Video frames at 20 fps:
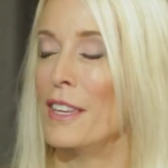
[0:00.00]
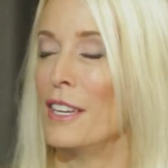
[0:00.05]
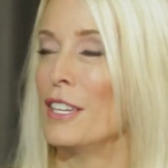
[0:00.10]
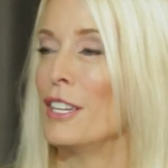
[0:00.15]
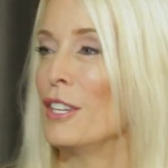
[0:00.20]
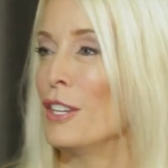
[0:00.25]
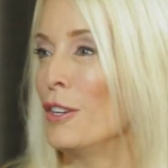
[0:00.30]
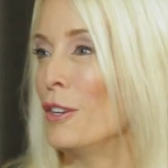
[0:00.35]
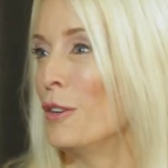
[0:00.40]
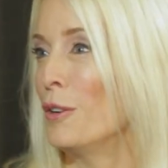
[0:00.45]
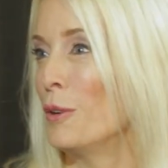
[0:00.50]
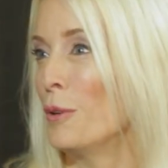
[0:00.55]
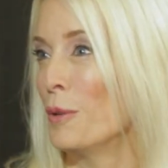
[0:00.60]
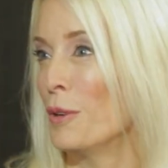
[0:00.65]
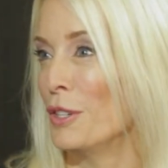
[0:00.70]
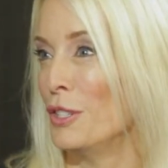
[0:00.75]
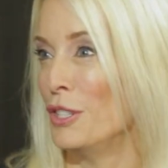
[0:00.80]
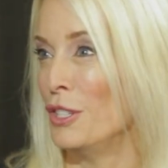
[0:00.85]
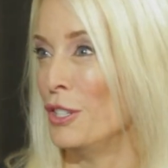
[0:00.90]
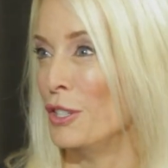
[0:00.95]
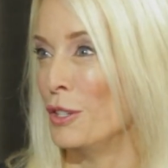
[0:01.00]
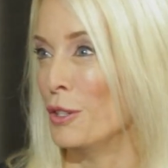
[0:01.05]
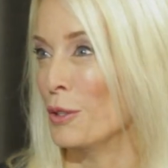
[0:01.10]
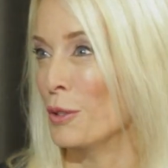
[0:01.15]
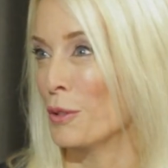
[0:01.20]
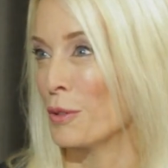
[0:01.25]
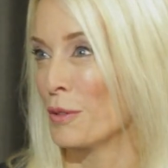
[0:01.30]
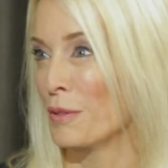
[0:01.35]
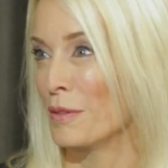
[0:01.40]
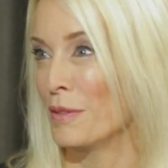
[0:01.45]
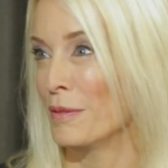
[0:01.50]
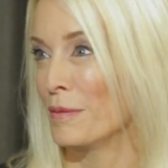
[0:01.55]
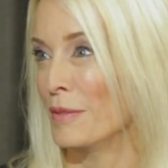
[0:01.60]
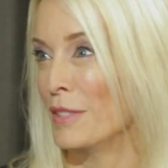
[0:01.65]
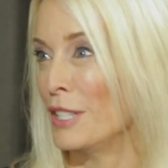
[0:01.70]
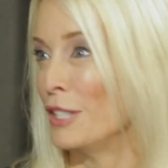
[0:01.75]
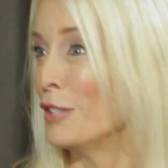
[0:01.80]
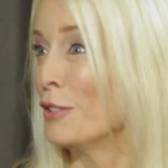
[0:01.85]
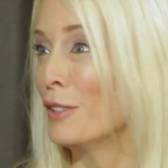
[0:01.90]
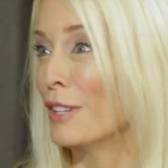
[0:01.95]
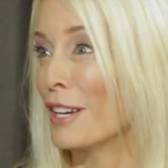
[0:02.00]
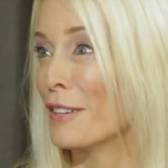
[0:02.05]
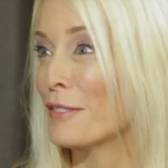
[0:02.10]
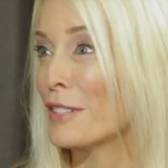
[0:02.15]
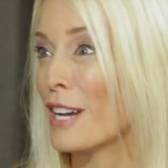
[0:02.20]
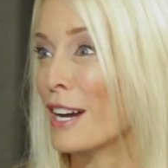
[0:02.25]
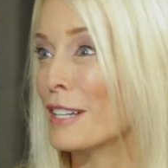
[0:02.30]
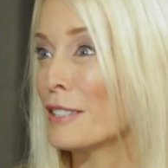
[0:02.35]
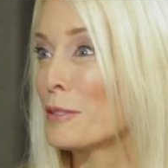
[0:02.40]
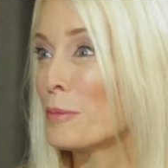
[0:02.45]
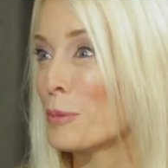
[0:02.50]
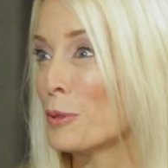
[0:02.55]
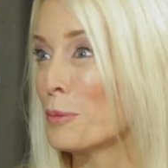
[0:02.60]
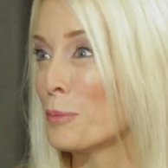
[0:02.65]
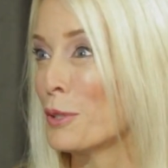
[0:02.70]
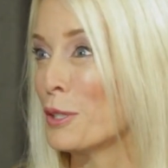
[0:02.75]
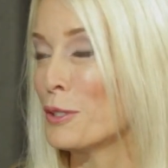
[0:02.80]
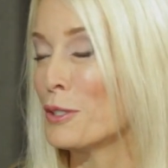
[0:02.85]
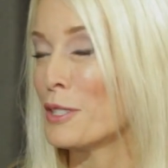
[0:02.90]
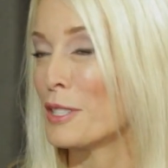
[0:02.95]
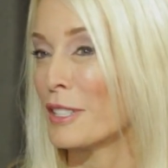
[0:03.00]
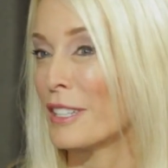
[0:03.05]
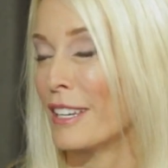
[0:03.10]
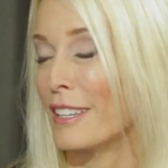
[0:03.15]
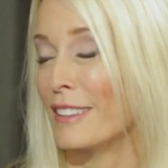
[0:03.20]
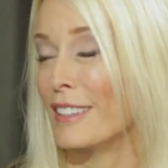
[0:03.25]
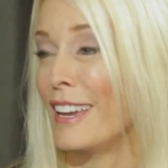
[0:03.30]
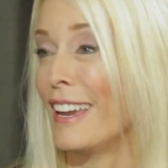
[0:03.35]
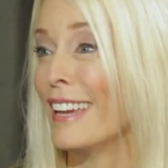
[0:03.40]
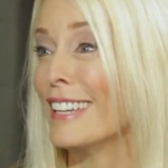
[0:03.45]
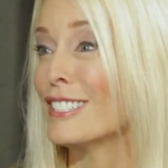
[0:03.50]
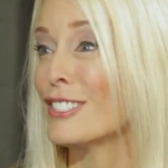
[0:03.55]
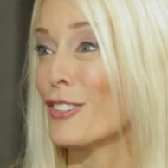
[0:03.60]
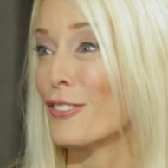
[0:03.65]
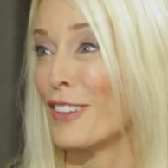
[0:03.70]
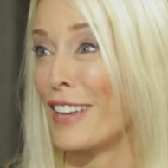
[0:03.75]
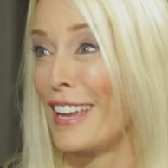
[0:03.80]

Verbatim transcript: that you knew that you loved gospel music at the age of